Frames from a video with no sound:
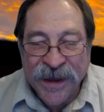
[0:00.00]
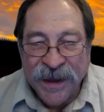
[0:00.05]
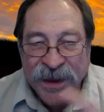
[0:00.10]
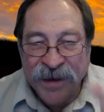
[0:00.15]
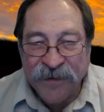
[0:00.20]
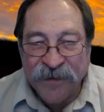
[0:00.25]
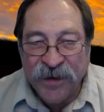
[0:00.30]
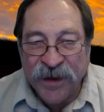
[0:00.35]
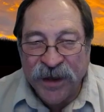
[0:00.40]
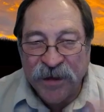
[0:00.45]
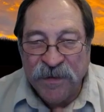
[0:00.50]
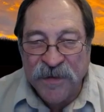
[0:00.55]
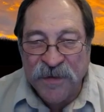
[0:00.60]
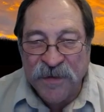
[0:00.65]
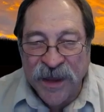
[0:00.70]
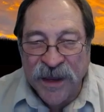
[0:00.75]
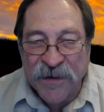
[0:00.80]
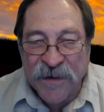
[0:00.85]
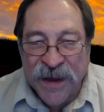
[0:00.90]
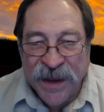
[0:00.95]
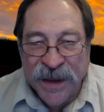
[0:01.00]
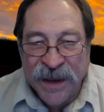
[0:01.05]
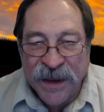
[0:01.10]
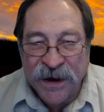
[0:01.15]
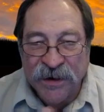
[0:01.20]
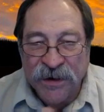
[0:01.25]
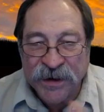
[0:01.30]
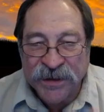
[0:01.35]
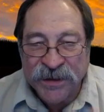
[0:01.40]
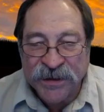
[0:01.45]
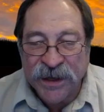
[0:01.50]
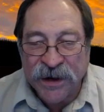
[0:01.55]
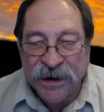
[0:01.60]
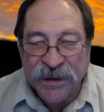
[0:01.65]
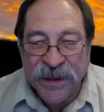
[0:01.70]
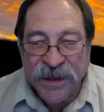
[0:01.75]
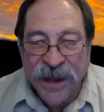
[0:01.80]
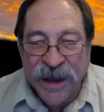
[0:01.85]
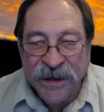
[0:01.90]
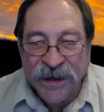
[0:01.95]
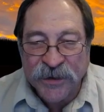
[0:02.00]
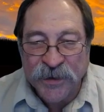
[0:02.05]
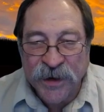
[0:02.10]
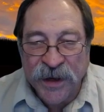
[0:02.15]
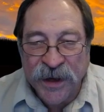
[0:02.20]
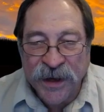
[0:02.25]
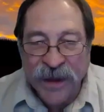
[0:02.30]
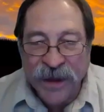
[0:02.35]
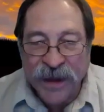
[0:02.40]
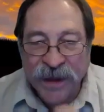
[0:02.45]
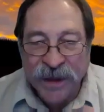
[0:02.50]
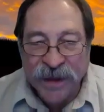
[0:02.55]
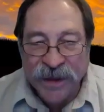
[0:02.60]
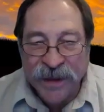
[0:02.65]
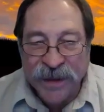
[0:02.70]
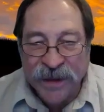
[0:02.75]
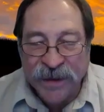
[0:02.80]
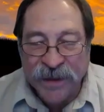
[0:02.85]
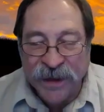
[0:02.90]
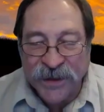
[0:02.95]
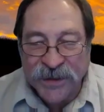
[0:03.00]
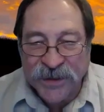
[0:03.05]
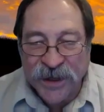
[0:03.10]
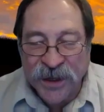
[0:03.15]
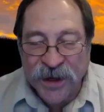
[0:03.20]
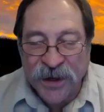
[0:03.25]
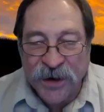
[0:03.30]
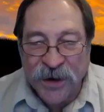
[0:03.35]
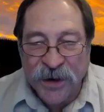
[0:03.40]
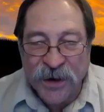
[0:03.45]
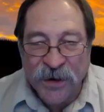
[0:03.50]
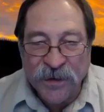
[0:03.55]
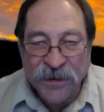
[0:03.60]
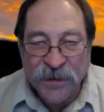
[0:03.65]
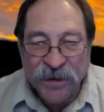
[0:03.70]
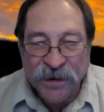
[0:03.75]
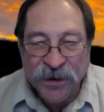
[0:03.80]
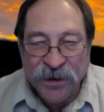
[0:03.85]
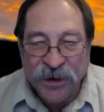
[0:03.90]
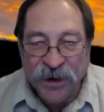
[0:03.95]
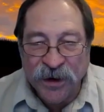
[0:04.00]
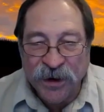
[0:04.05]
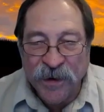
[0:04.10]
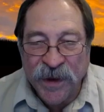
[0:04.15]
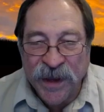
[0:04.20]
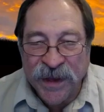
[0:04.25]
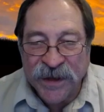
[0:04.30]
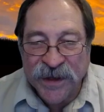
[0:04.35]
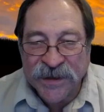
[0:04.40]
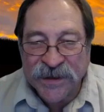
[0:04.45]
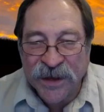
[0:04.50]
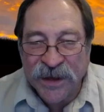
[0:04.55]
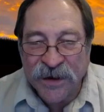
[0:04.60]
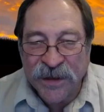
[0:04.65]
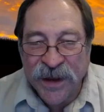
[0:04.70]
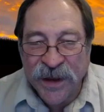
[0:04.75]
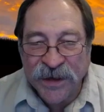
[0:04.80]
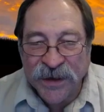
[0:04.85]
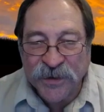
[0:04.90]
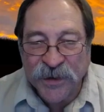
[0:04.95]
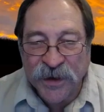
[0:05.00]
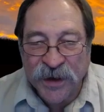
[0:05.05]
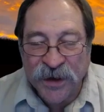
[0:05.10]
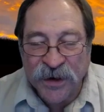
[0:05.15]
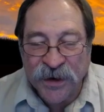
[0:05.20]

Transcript: And if you keep thinking about hitting the center of the X-ring, next thing you know, you're going to be hitting the center of the X-ring.